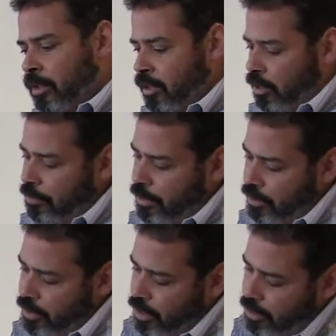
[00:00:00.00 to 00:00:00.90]
So I'm going
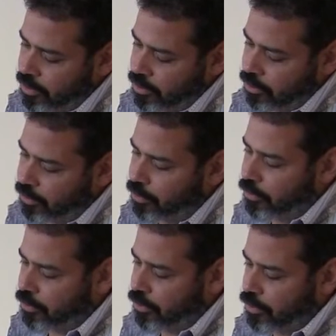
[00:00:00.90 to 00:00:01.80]
to check his
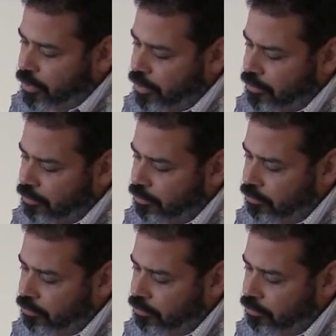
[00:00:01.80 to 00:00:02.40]
coronal suture.